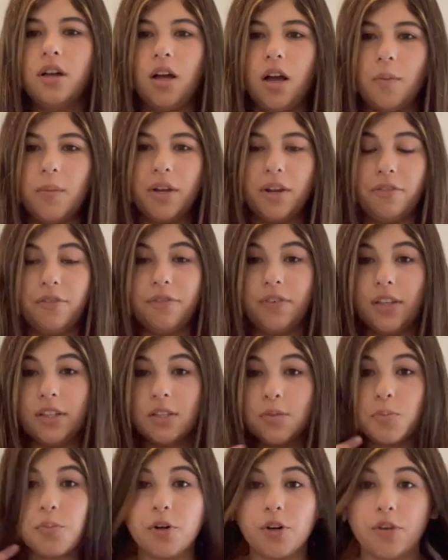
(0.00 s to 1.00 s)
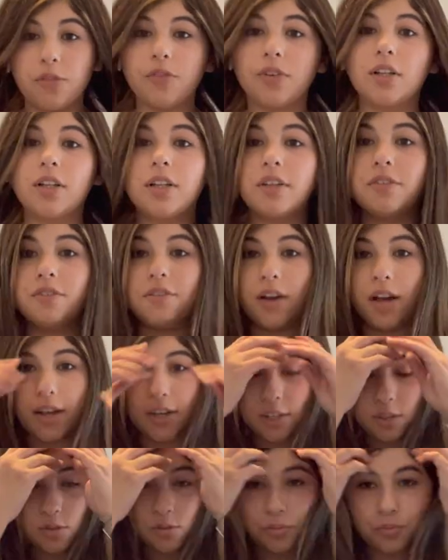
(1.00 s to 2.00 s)
I mean, it fits perfectly
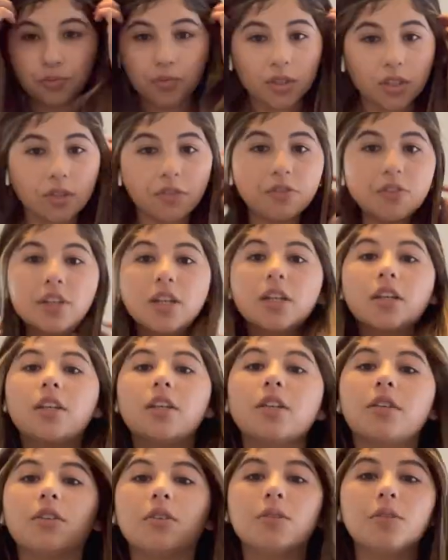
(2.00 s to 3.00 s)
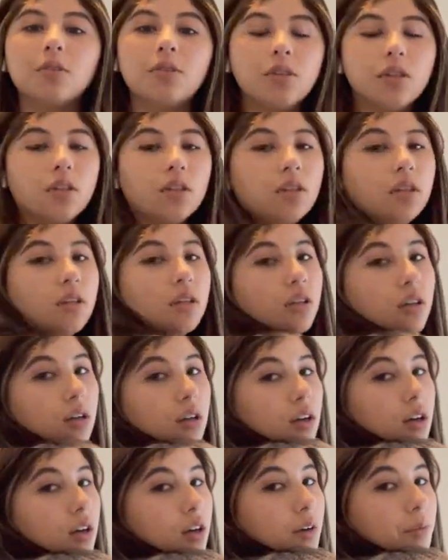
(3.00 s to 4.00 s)
fine. It's really freaking cute.
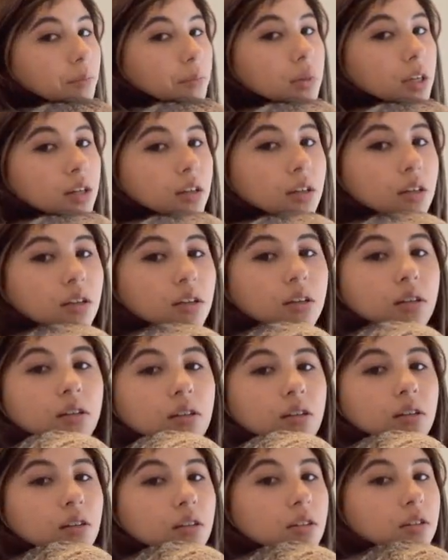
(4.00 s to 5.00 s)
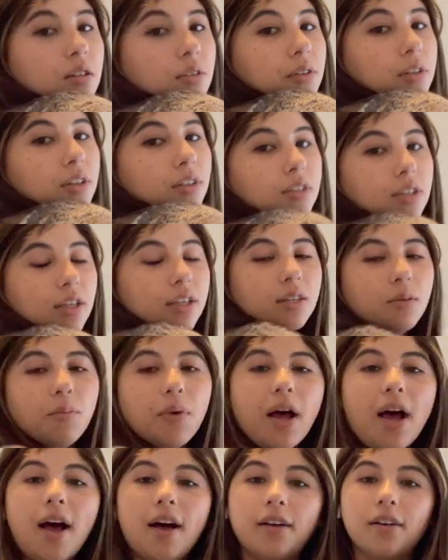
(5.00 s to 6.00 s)
Um that's what it looks like at the
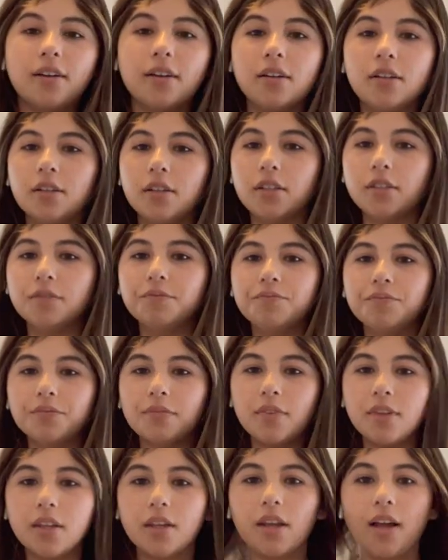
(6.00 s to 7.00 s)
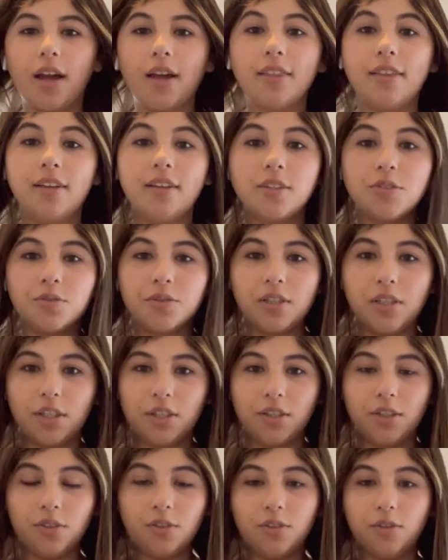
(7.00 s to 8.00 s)
back. I think it's really
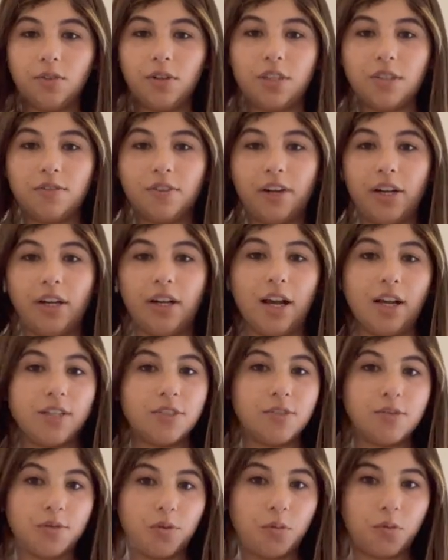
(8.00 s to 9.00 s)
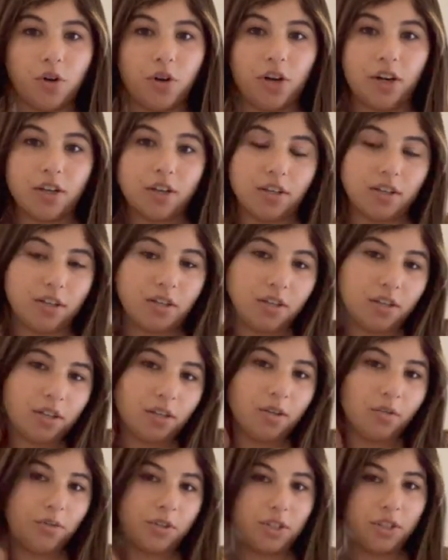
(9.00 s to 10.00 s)
cute. It's very nice for work,
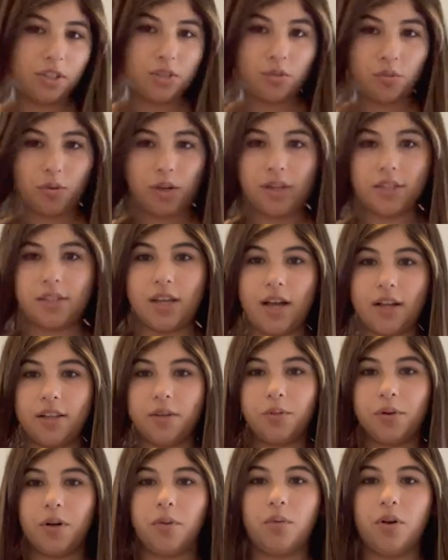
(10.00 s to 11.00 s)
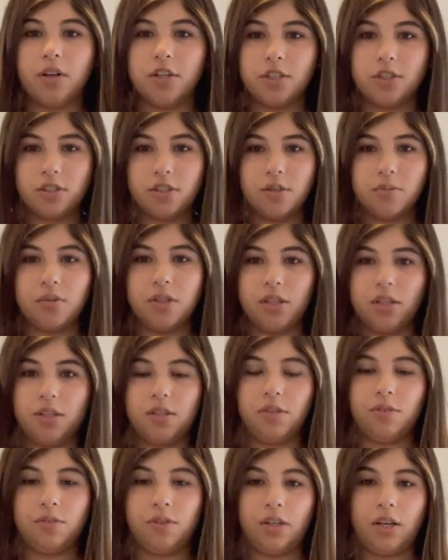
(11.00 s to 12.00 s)
which is exactly what I wanted, just something
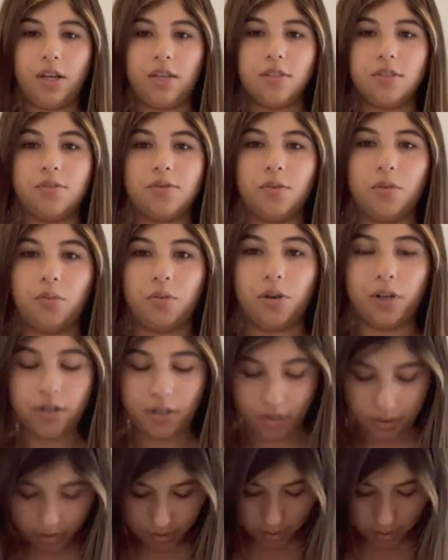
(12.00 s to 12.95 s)
cute and nice for work and